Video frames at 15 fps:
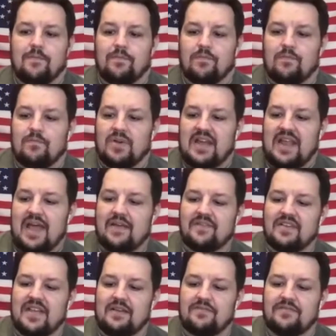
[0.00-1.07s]
But
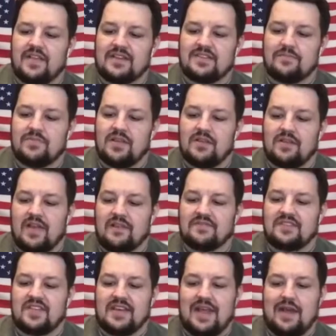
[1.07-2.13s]
having that flexibility, I've
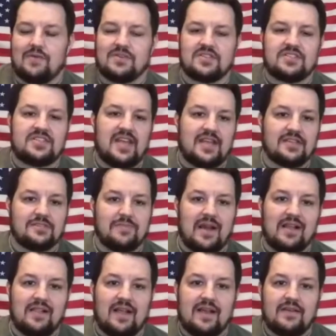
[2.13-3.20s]
seen how it's changed
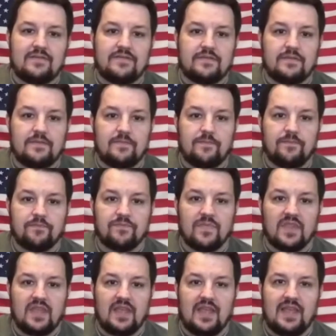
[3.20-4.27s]
my life
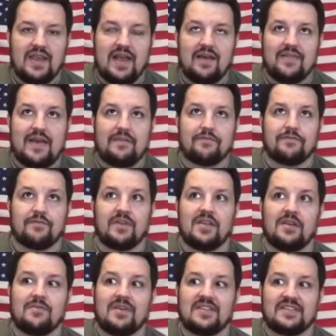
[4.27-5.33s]
and how that
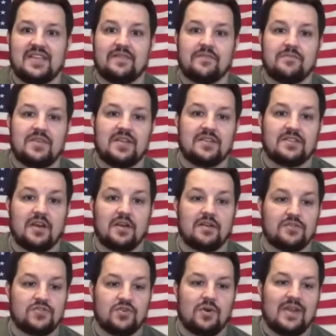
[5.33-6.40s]
freedom has given me a ton
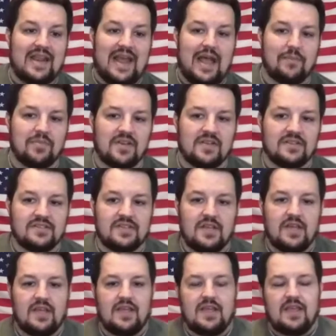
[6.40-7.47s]
of joy and happiness.
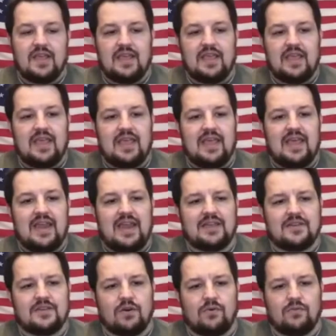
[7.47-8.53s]
And
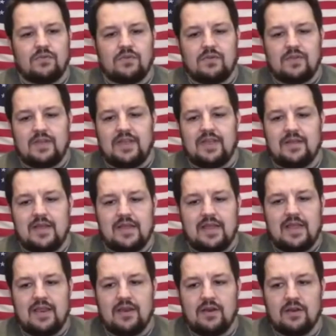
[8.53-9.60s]

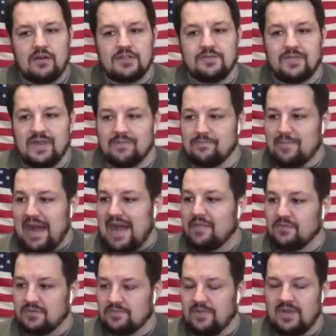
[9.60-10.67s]
it hurts me and
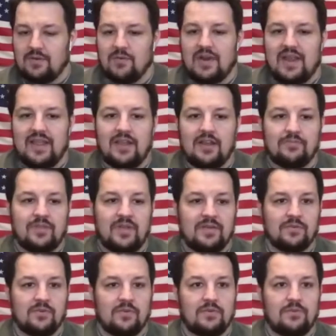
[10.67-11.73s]
bothers me when I hear
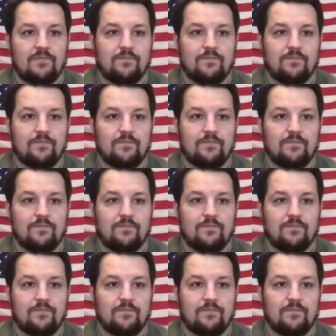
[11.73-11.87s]
people.